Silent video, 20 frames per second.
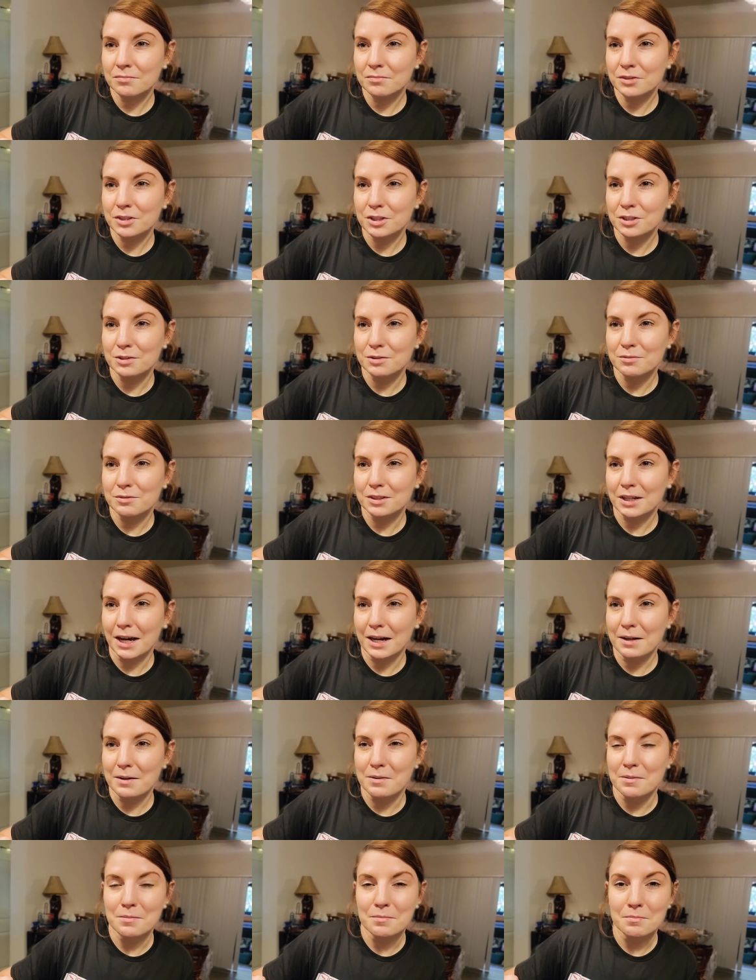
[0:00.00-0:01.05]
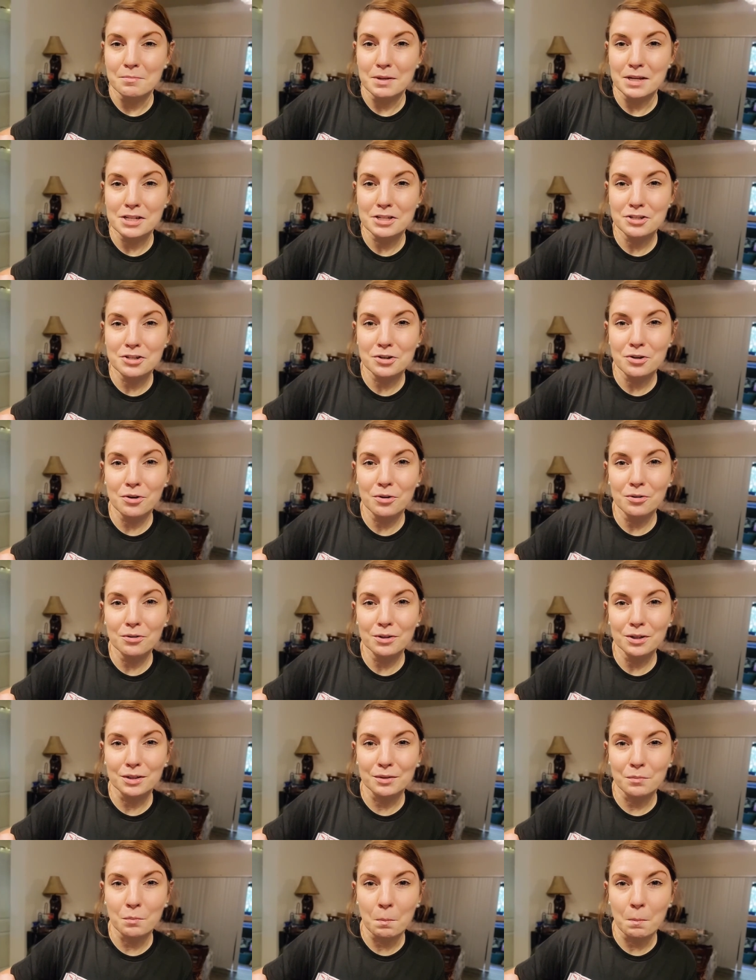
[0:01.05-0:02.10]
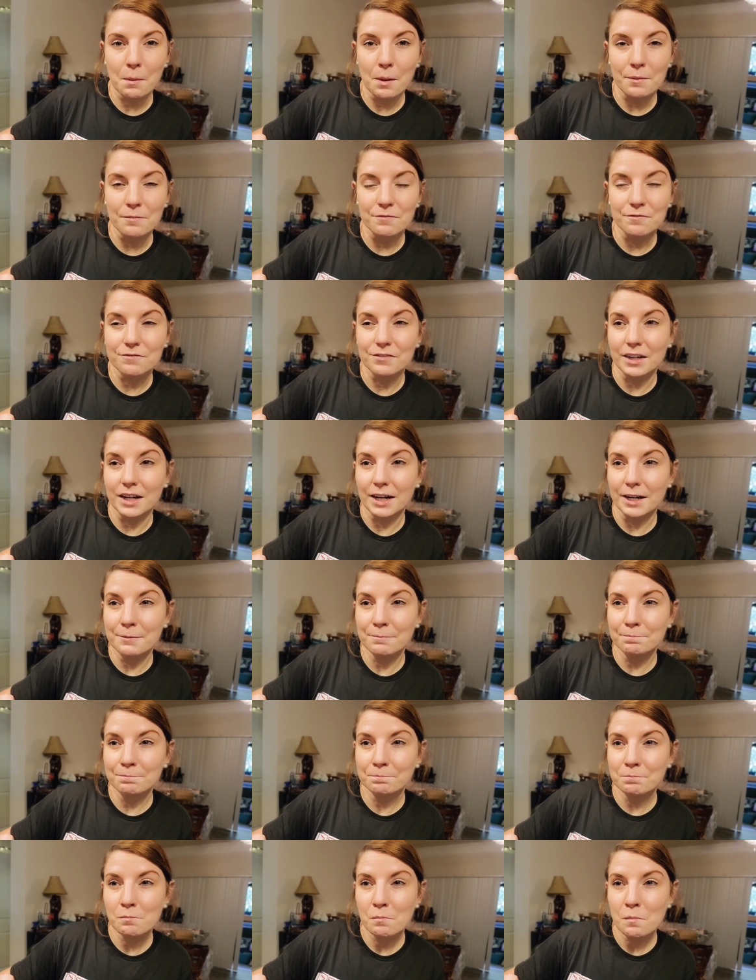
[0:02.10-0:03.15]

just kind of mystical and, and fun.